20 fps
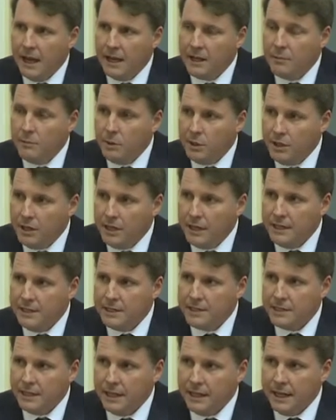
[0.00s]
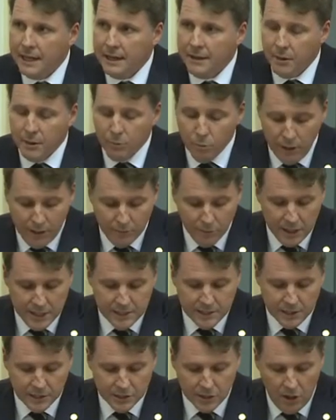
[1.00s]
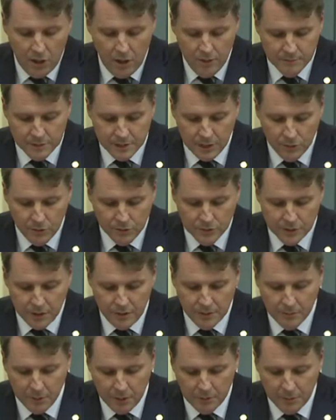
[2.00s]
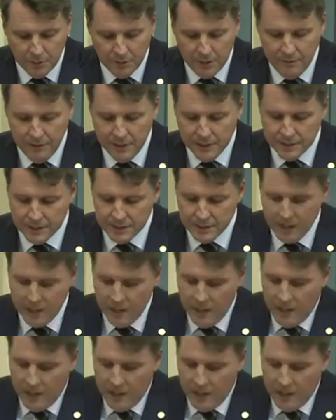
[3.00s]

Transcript: communities in recent times and also in my previous